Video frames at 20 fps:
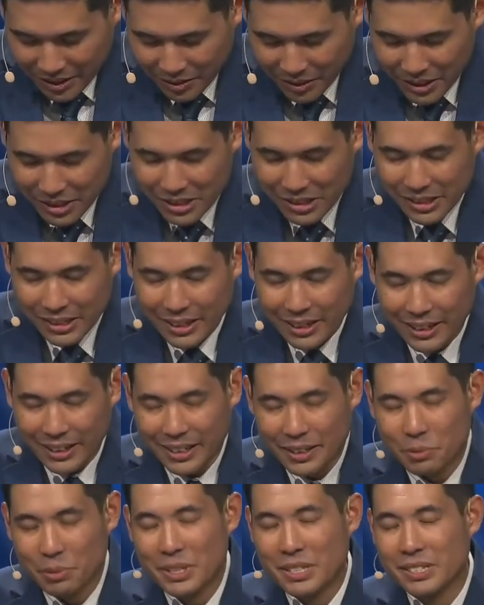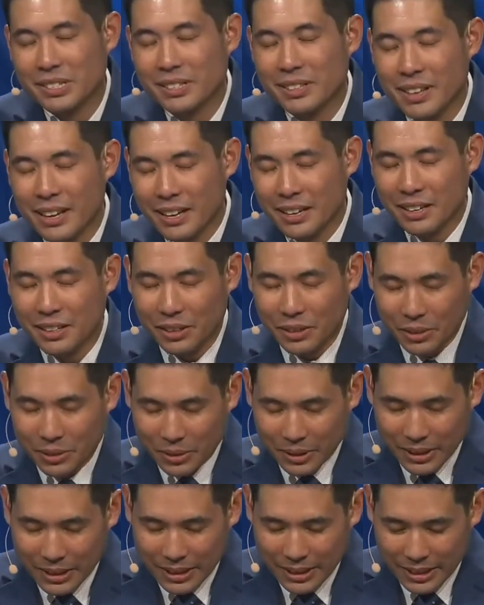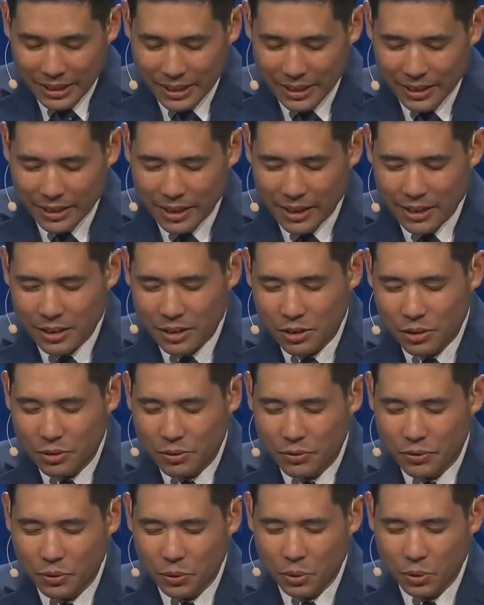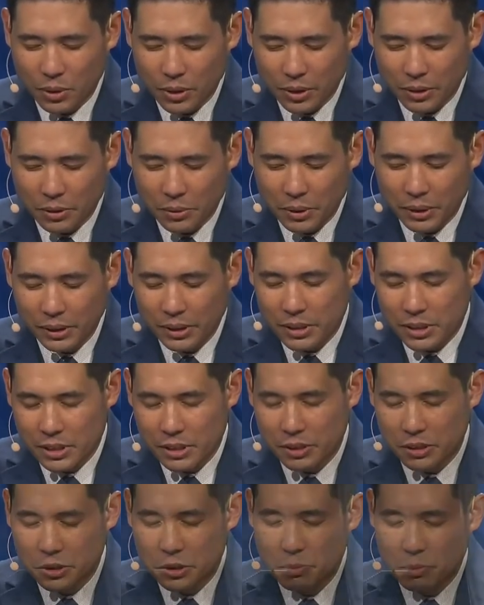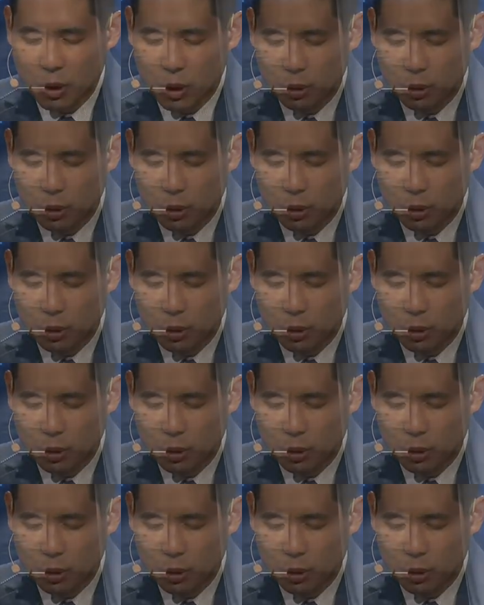Gracious God, we just thank you thank you for really just this